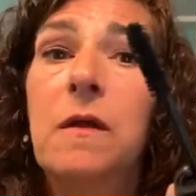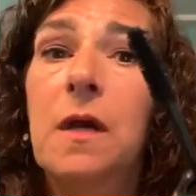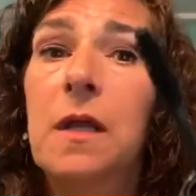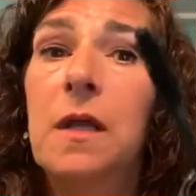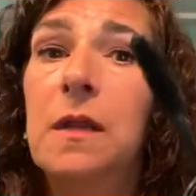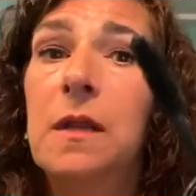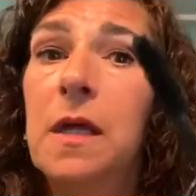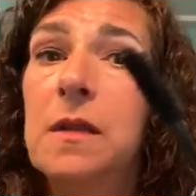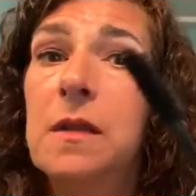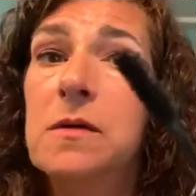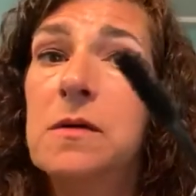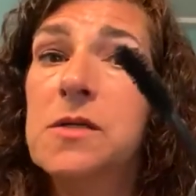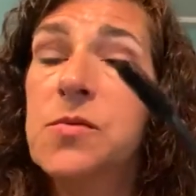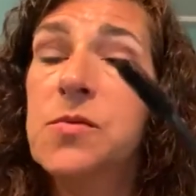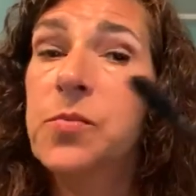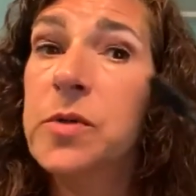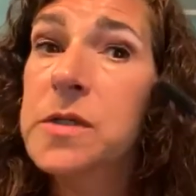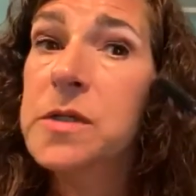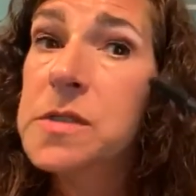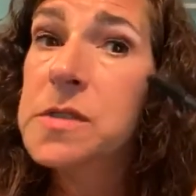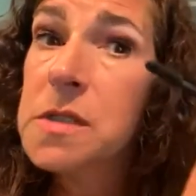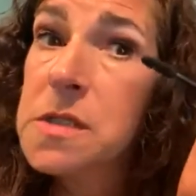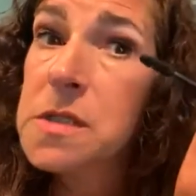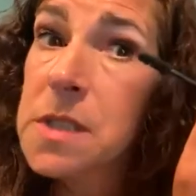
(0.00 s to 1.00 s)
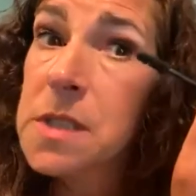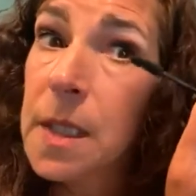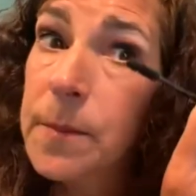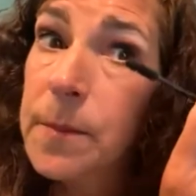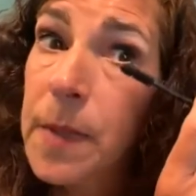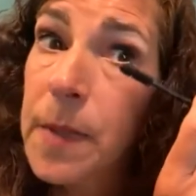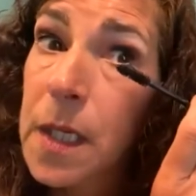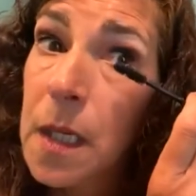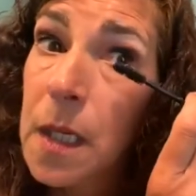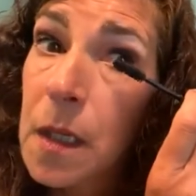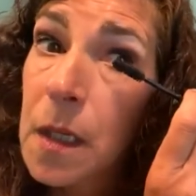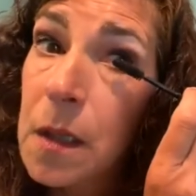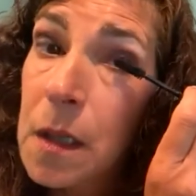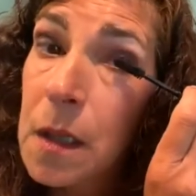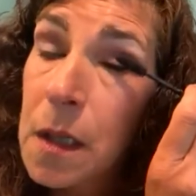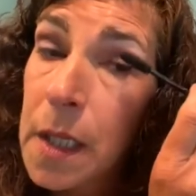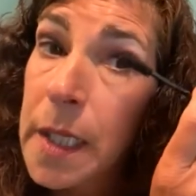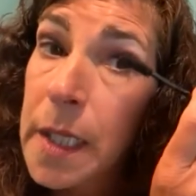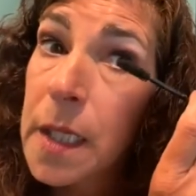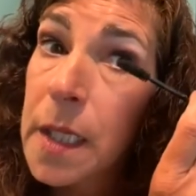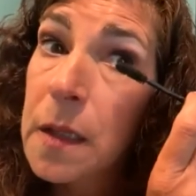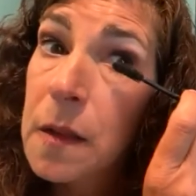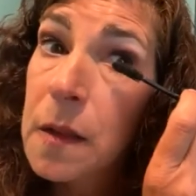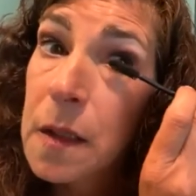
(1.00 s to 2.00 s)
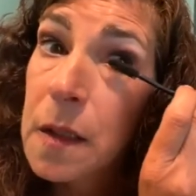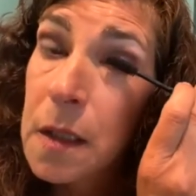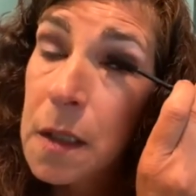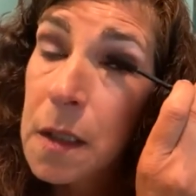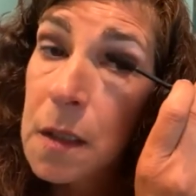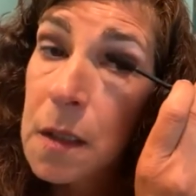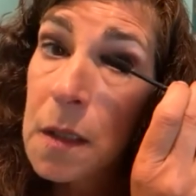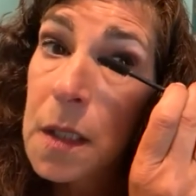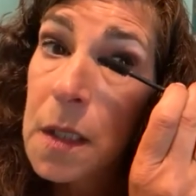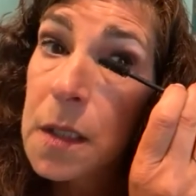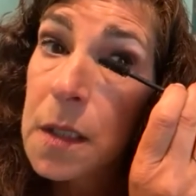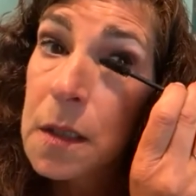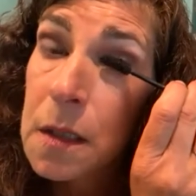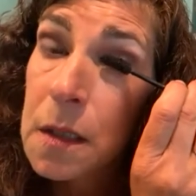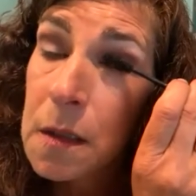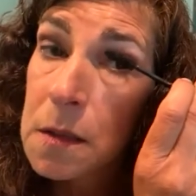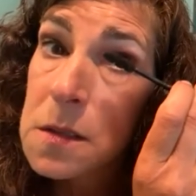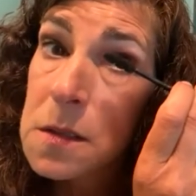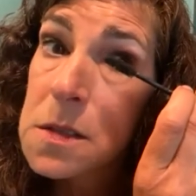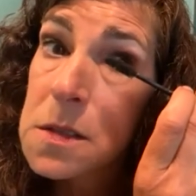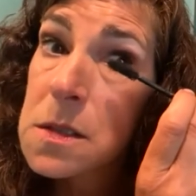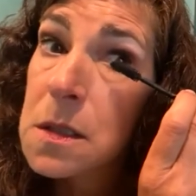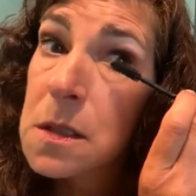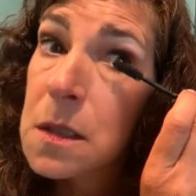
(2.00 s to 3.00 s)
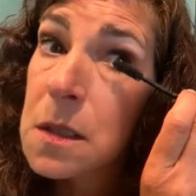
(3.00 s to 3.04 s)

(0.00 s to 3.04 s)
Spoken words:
And then there's bristles that make it lengthening like this,